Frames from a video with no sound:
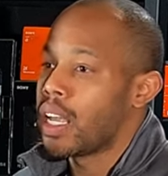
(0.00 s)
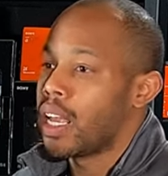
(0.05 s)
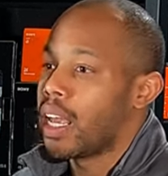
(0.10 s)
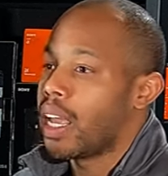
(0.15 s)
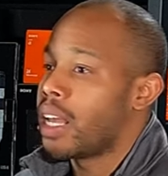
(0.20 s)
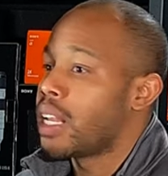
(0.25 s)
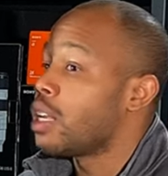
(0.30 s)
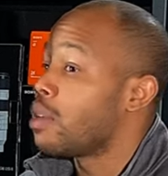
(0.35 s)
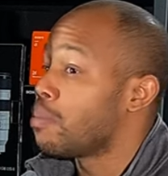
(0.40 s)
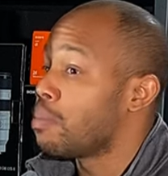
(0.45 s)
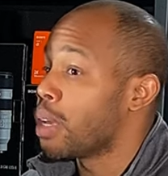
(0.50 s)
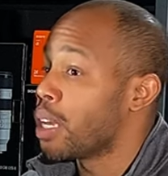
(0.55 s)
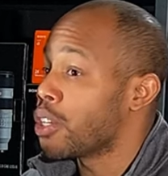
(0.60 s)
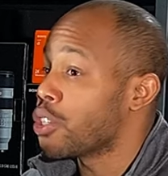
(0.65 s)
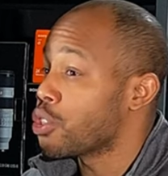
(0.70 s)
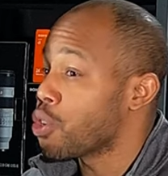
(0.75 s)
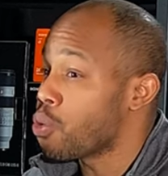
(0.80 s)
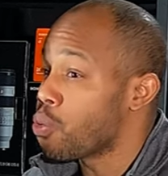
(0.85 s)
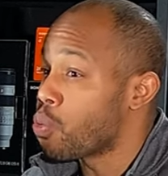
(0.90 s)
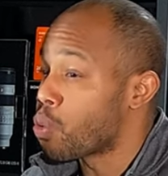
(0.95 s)
and it makes
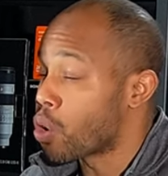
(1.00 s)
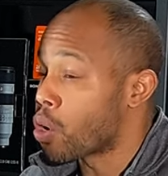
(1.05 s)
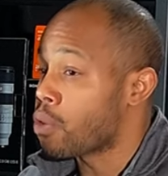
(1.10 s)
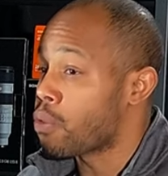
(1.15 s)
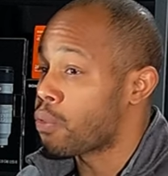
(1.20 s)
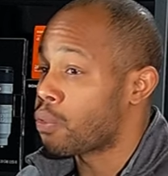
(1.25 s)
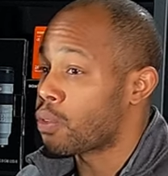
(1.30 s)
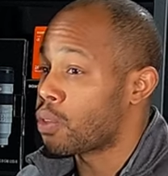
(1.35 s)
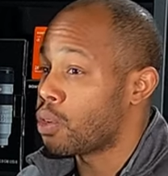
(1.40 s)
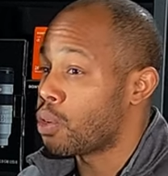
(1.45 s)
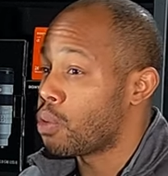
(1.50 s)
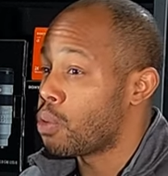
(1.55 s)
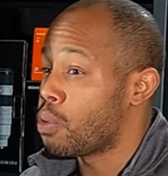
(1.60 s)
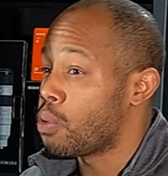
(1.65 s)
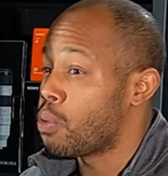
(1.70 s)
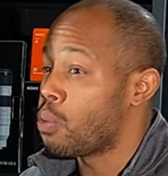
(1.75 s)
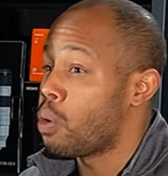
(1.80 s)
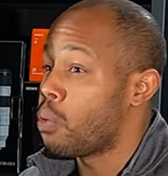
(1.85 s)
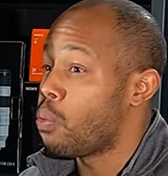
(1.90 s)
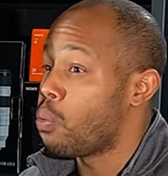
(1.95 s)
your workflow
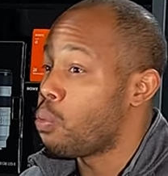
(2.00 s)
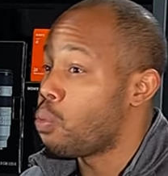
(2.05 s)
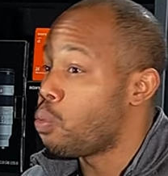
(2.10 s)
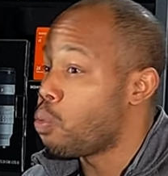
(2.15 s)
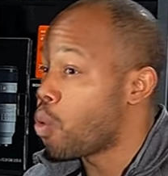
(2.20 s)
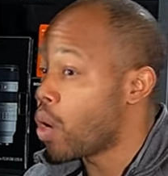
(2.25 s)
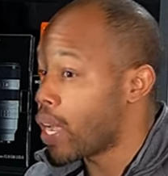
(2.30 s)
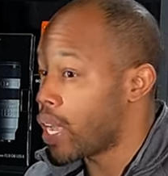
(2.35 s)
way